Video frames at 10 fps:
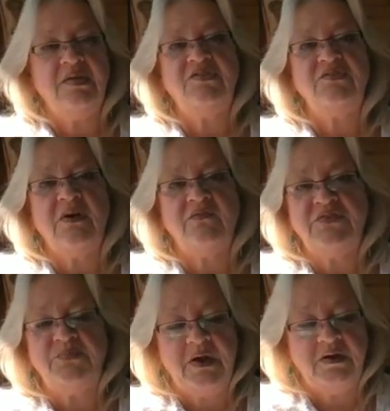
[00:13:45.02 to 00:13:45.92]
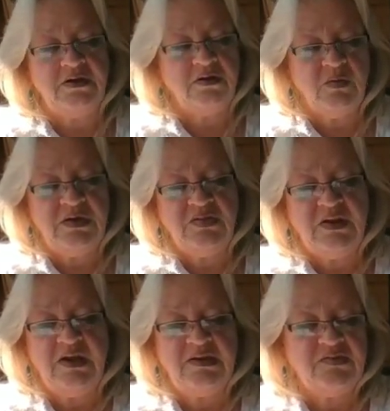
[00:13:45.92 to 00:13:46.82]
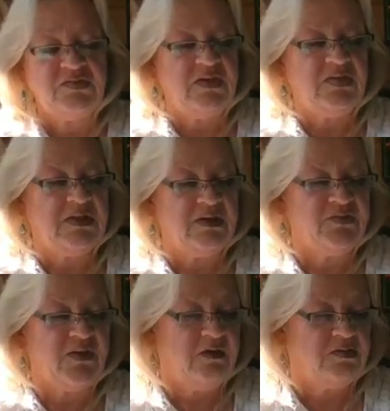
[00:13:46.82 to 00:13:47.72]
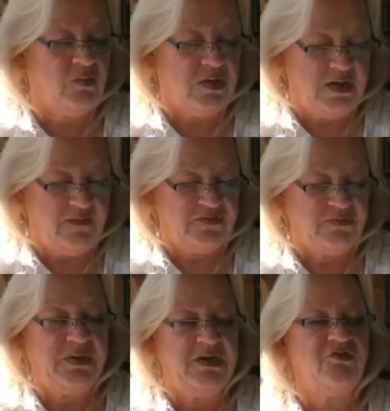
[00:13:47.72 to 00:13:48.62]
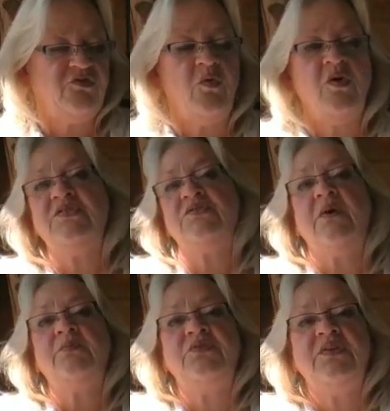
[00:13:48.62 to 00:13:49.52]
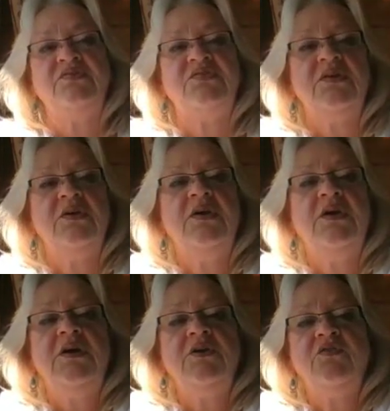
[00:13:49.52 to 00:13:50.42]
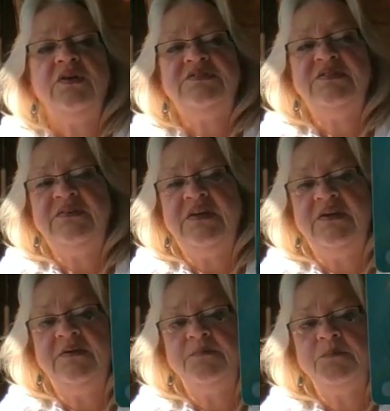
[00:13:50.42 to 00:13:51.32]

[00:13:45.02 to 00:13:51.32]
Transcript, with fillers: that's the roughest part of your week that I can see. The next card that we have is Page of Wands that represents creativity.